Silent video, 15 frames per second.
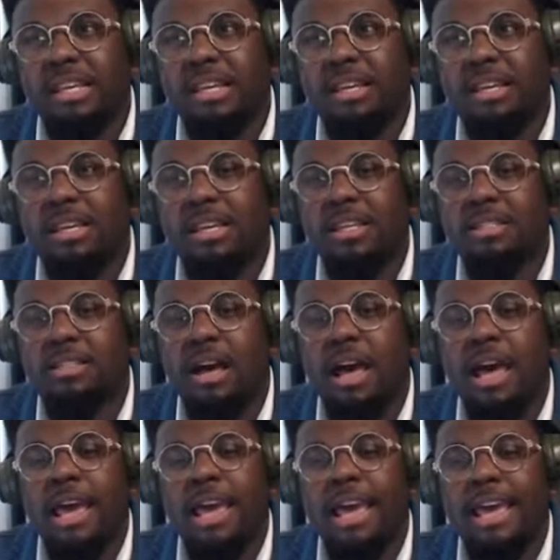He's
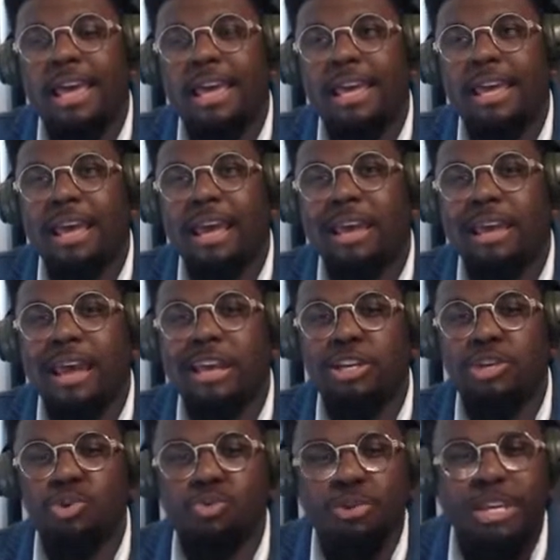not a, a, a
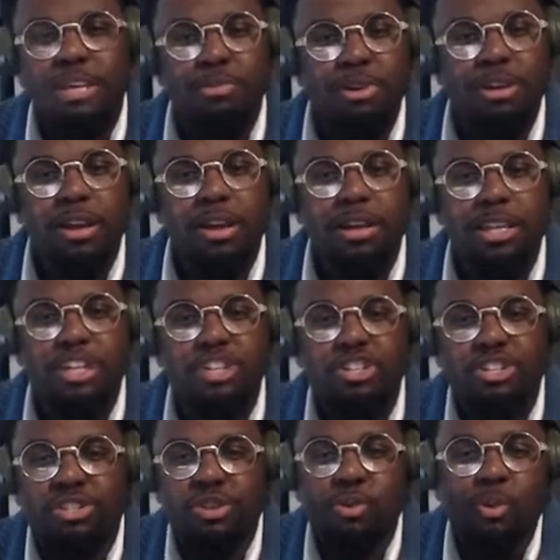dweeb or nothing. He's
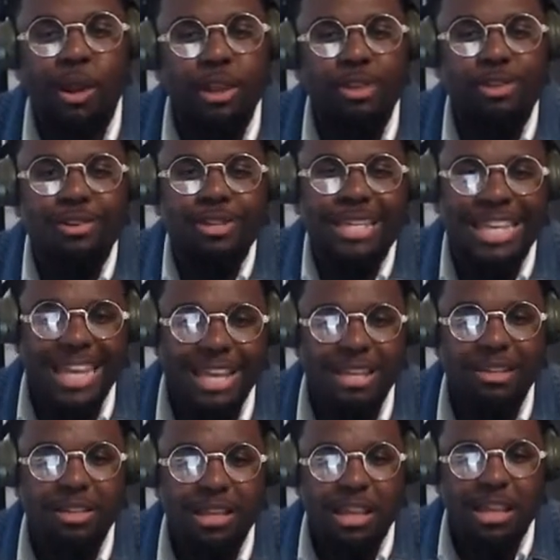just a regular kid.
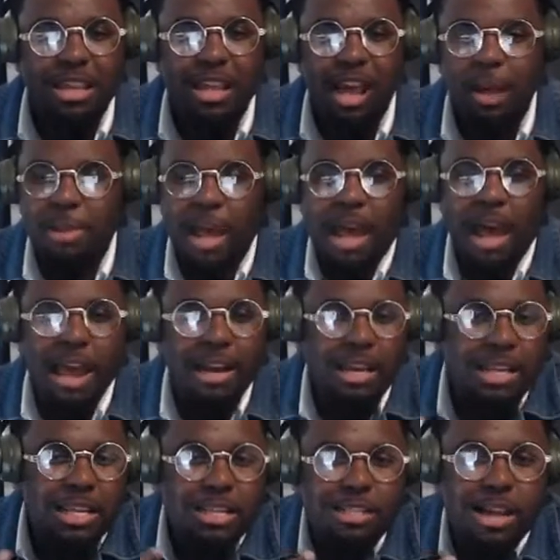I'm not. I,
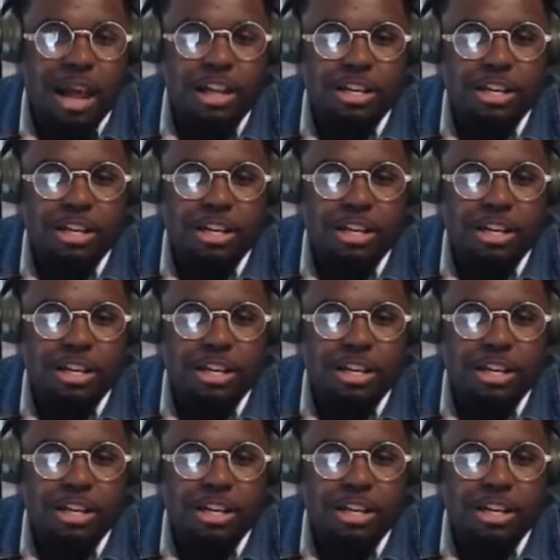he's not a